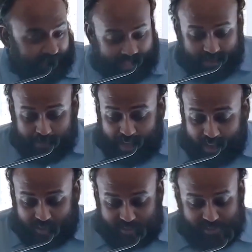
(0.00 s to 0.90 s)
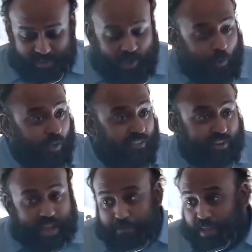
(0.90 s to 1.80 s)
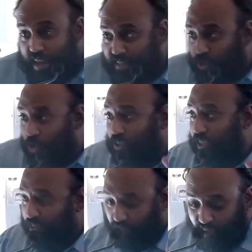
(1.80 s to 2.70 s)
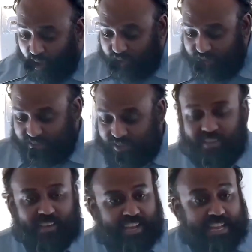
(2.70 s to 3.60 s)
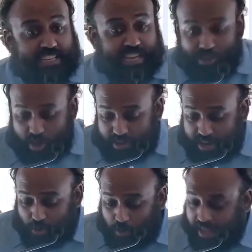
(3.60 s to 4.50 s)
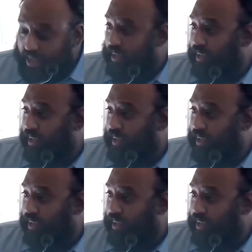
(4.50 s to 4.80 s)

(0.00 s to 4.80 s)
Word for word: Because while the rabbit has noticed the fox, it did not run away.